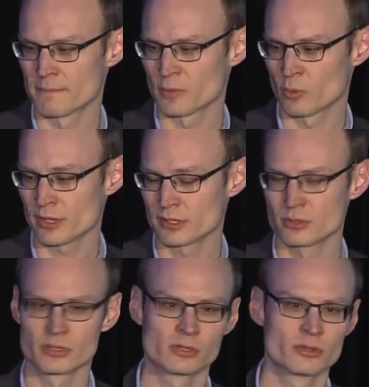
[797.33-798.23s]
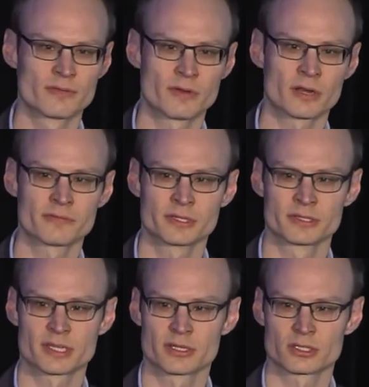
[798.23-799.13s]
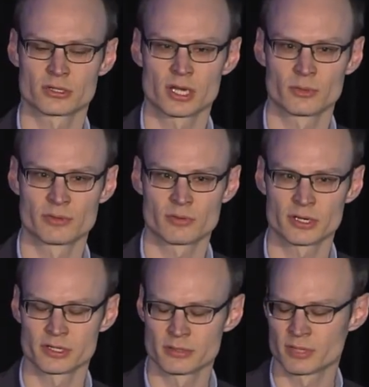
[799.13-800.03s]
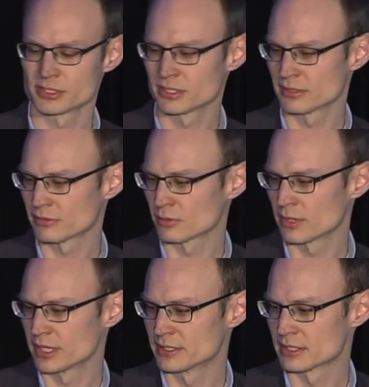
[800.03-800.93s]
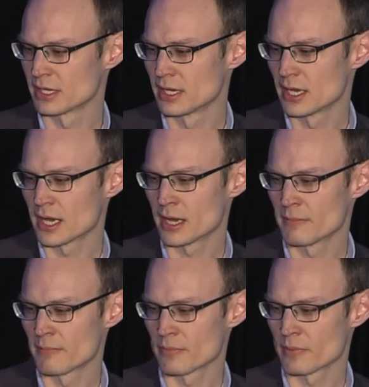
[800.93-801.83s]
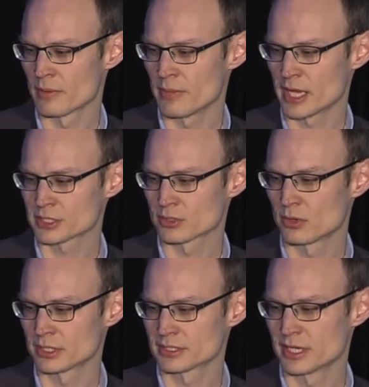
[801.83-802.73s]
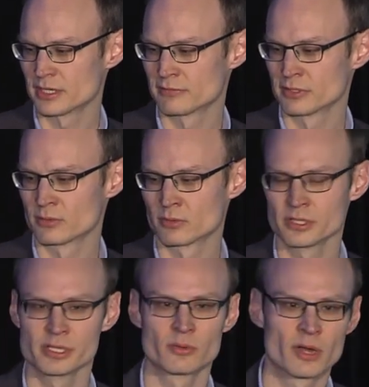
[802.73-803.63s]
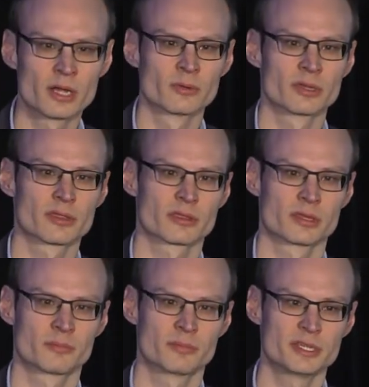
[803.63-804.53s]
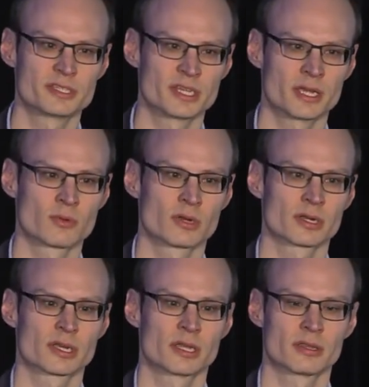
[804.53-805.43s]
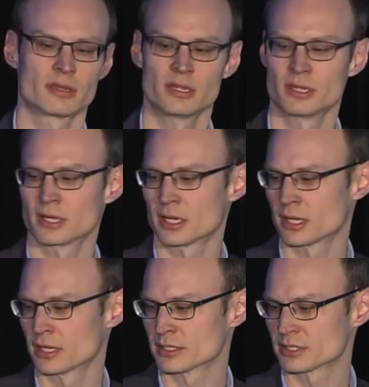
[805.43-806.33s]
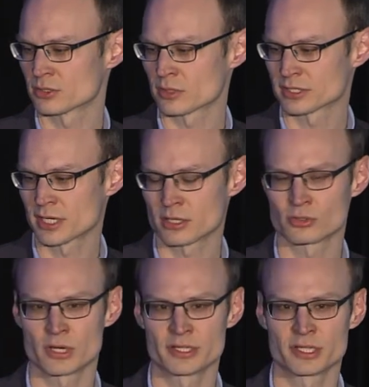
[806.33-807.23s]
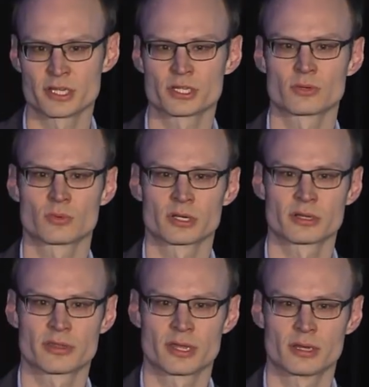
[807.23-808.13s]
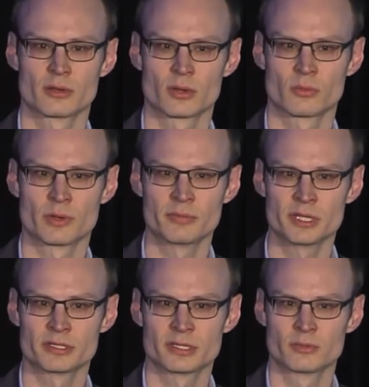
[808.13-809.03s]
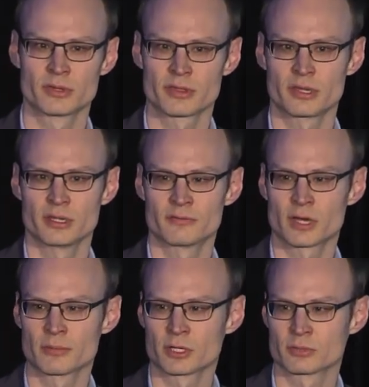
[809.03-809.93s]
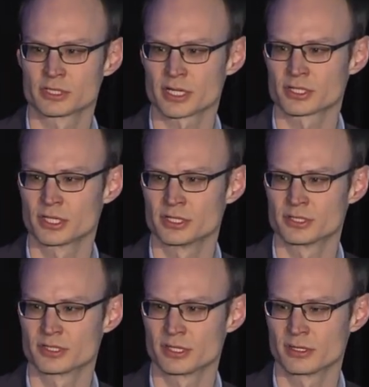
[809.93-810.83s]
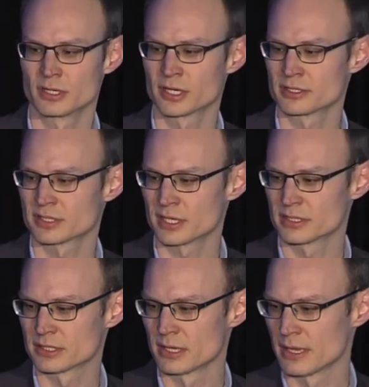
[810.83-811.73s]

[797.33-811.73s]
whether you include the far field sites or not, we've run it a bunch of different ways, match quantitatively really well with the PCA work and the source characterization work that WBIA did with the Environmental Protection Agency in the United States.